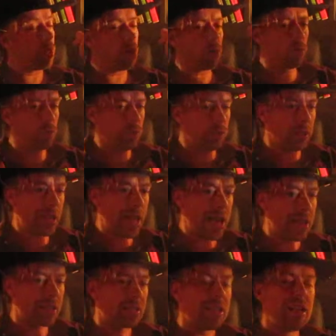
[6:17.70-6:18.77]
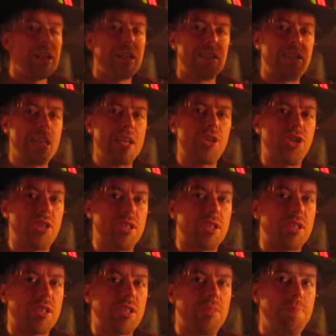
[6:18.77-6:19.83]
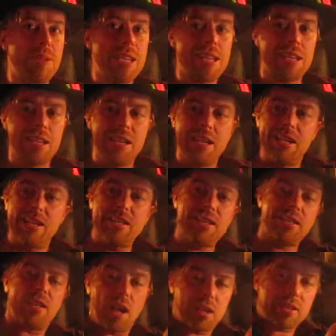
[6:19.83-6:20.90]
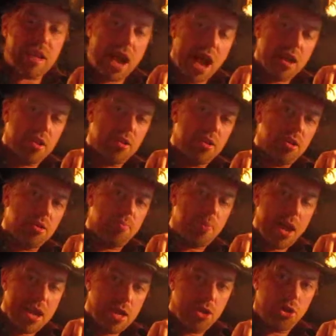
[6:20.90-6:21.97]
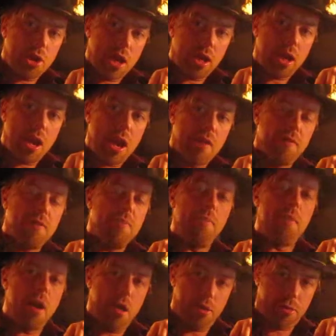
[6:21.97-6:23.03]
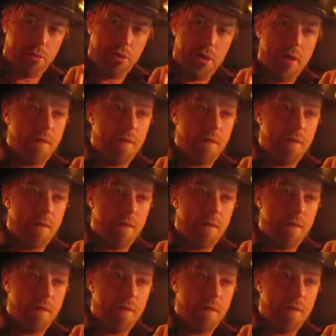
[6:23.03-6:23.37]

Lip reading: don't realize that shit's being sucked out of their paycheck every month.